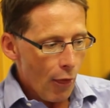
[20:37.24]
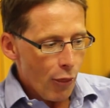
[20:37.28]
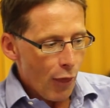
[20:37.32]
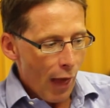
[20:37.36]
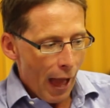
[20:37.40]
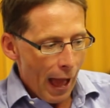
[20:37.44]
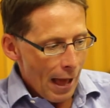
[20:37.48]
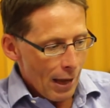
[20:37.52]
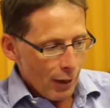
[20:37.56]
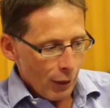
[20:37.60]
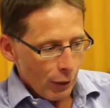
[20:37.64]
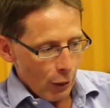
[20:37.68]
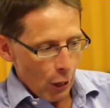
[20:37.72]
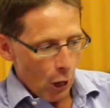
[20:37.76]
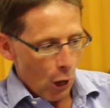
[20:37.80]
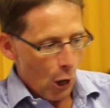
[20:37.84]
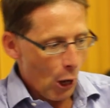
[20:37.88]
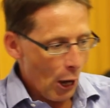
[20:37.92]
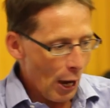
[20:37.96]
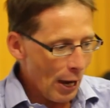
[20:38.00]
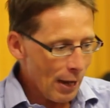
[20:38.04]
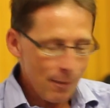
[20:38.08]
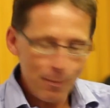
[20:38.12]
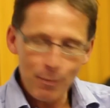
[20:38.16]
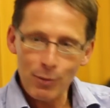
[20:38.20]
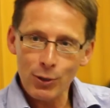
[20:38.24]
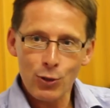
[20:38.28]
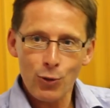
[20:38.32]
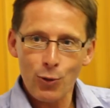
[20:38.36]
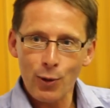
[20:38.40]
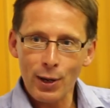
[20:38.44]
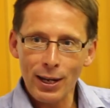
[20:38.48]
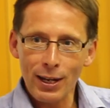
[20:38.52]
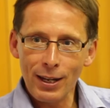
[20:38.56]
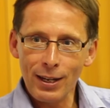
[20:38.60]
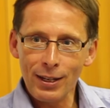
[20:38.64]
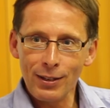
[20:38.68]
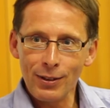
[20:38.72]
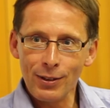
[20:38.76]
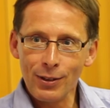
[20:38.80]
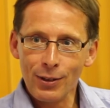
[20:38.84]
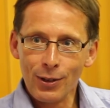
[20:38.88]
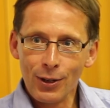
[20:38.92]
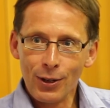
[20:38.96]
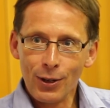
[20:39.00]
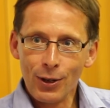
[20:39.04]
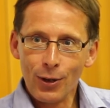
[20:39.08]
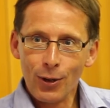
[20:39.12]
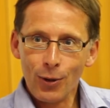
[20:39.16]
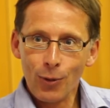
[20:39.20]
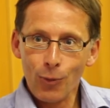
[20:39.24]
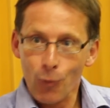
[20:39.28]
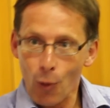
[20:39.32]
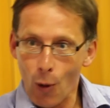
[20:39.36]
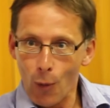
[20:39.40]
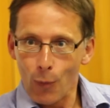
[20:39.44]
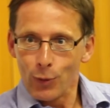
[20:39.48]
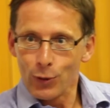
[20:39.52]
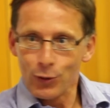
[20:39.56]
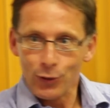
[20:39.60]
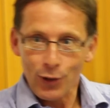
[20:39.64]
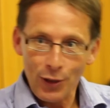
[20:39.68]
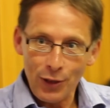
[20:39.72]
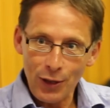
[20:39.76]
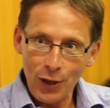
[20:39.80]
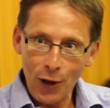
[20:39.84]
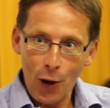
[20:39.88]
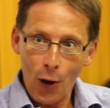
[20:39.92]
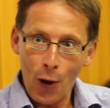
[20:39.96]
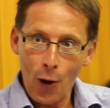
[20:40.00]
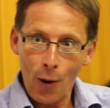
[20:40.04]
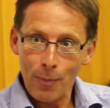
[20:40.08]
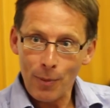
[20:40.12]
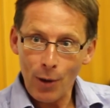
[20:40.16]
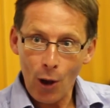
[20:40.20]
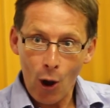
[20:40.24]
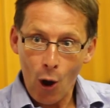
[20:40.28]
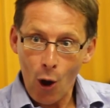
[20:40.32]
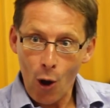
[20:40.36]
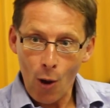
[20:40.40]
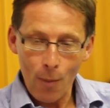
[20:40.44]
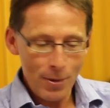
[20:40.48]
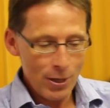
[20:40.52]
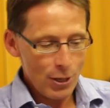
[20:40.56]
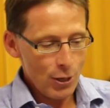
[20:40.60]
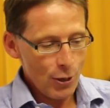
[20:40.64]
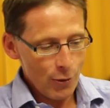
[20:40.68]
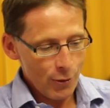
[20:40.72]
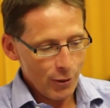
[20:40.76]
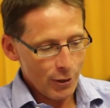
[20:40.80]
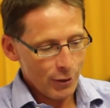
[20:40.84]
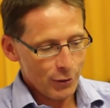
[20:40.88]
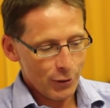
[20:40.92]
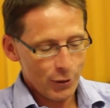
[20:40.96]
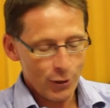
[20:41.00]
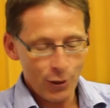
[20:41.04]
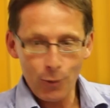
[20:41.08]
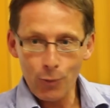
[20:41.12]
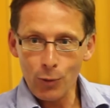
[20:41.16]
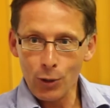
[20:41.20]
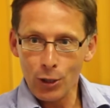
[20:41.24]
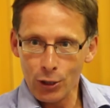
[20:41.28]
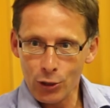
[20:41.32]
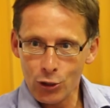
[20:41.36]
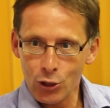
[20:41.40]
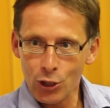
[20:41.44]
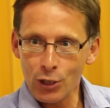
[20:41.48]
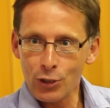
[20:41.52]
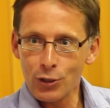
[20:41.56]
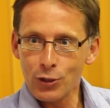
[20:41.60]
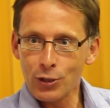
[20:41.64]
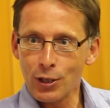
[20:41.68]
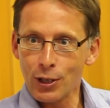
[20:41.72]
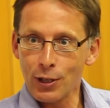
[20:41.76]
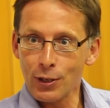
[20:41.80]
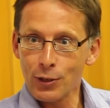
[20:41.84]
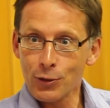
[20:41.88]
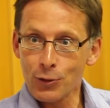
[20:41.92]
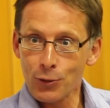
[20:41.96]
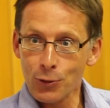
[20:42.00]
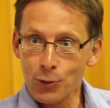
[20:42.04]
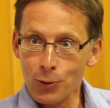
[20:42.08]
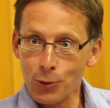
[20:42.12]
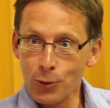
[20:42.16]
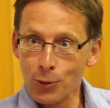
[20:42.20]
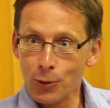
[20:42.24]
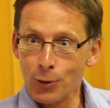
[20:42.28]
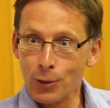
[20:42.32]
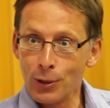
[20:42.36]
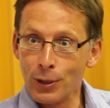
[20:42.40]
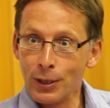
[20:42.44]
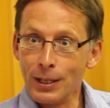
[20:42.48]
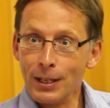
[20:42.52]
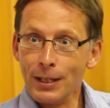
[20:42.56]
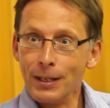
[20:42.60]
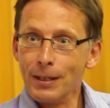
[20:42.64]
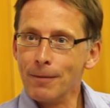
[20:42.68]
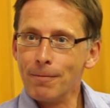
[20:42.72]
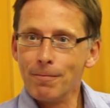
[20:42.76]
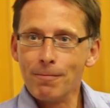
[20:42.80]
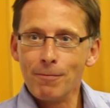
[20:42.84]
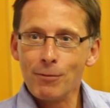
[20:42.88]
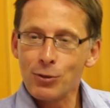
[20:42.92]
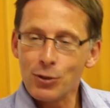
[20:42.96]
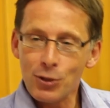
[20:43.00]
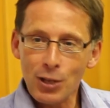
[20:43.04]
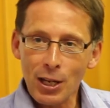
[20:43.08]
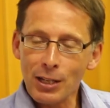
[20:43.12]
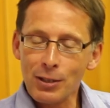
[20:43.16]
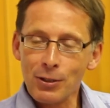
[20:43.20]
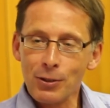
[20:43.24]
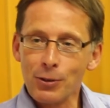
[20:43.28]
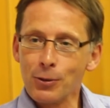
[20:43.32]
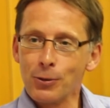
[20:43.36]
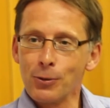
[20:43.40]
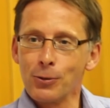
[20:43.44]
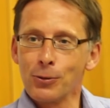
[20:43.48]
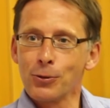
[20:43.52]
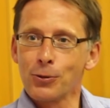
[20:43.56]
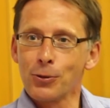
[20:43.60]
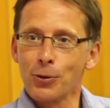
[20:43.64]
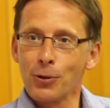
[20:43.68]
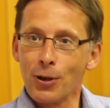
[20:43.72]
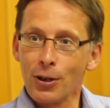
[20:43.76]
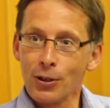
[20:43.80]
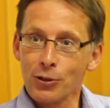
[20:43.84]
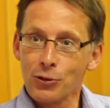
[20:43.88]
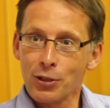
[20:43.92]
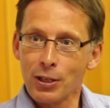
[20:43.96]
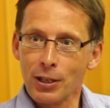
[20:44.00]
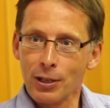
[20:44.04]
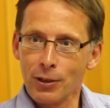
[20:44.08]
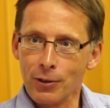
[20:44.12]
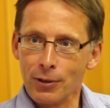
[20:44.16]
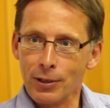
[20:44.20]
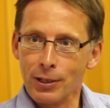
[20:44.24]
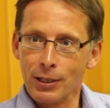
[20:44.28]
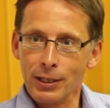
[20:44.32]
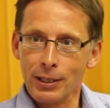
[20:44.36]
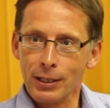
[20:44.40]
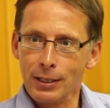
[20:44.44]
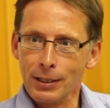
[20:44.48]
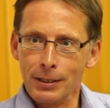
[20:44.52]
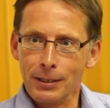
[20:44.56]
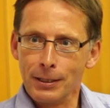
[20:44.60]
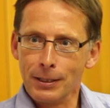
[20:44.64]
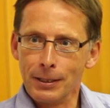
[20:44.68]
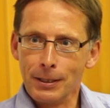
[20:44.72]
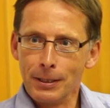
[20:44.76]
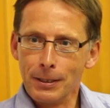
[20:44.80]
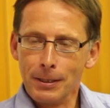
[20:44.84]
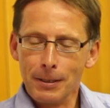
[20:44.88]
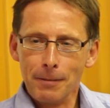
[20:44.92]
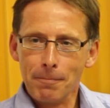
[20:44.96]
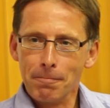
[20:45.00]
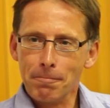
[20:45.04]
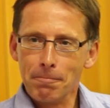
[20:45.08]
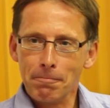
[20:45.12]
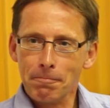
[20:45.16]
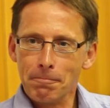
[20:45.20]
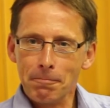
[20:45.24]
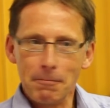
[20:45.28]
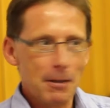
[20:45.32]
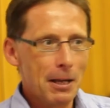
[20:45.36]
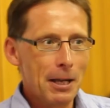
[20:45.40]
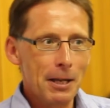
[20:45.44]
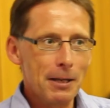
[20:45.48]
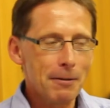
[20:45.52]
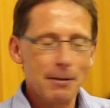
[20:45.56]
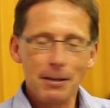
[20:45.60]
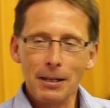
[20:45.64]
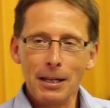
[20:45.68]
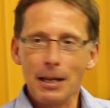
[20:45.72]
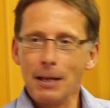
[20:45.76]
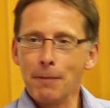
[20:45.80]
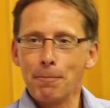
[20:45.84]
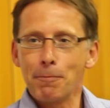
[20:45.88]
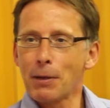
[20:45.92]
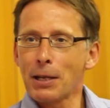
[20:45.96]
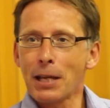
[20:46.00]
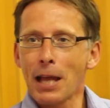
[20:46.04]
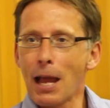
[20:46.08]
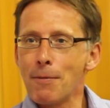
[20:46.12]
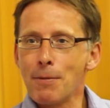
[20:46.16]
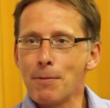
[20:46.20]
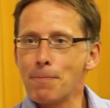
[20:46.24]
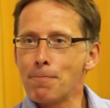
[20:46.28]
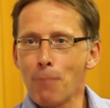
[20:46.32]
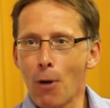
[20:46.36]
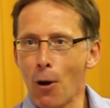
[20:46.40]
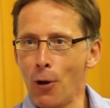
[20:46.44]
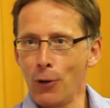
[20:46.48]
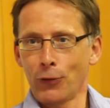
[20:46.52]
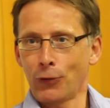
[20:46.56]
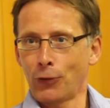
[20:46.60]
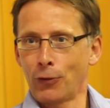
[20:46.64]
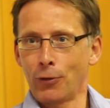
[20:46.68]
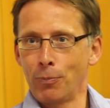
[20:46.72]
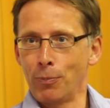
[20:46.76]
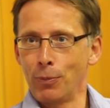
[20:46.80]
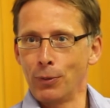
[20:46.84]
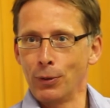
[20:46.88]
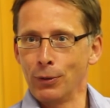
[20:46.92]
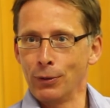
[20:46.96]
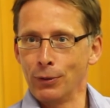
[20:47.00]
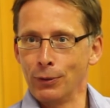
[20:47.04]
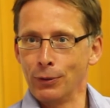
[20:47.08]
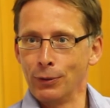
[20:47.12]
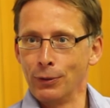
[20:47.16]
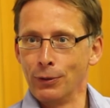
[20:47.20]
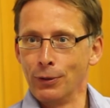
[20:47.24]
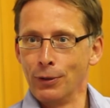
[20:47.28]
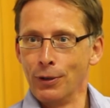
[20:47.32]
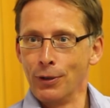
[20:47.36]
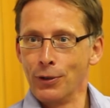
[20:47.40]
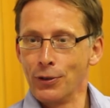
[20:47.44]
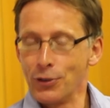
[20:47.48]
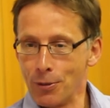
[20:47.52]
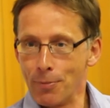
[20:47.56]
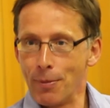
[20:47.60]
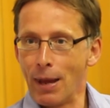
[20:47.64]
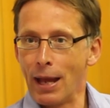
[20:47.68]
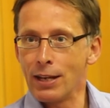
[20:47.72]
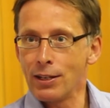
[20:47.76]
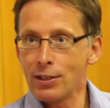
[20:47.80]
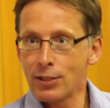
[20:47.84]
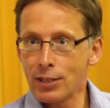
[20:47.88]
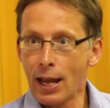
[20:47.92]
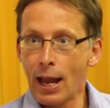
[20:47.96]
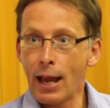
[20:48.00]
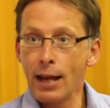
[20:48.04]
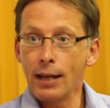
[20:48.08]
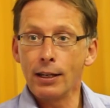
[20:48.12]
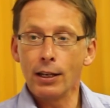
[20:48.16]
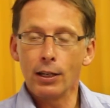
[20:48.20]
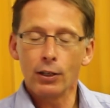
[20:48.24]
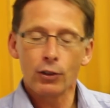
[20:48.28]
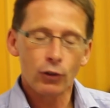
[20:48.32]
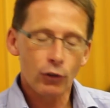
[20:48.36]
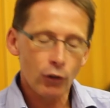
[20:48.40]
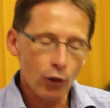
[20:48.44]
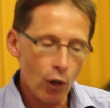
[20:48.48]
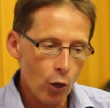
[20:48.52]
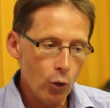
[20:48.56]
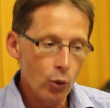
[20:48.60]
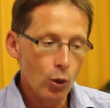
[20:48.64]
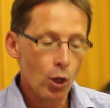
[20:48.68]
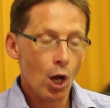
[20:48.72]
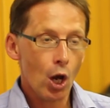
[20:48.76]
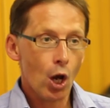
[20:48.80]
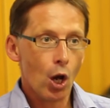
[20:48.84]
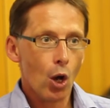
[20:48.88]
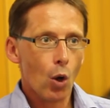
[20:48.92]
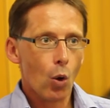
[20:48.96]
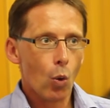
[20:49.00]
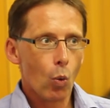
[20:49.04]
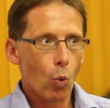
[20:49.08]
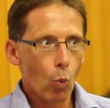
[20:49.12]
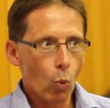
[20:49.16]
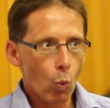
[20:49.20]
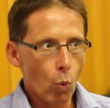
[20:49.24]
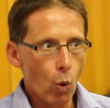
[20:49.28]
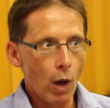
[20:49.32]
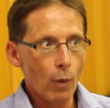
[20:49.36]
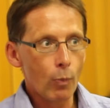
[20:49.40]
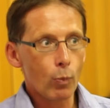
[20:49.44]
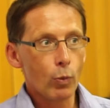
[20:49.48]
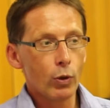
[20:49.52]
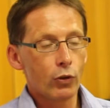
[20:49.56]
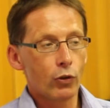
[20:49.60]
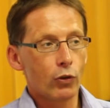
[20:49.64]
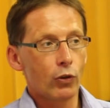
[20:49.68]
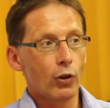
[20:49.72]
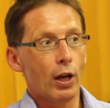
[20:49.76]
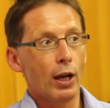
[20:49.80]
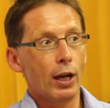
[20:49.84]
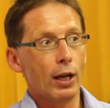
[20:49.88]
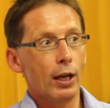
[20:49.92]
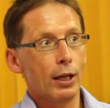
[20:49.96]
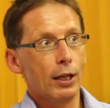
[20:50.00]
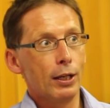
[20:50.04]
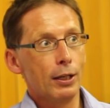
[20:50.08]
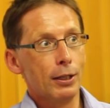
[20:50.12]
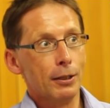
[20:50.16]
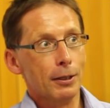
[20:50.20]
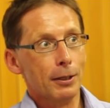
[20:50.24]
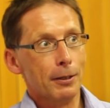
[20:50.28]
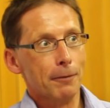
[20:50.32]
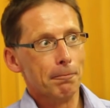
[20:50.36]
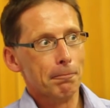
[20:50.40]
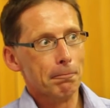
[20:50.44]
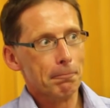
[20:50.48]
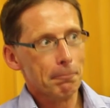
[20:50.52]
that line between what was in the army units that were logistics or signals or artillery, it became impossible to maintain it. So one would say,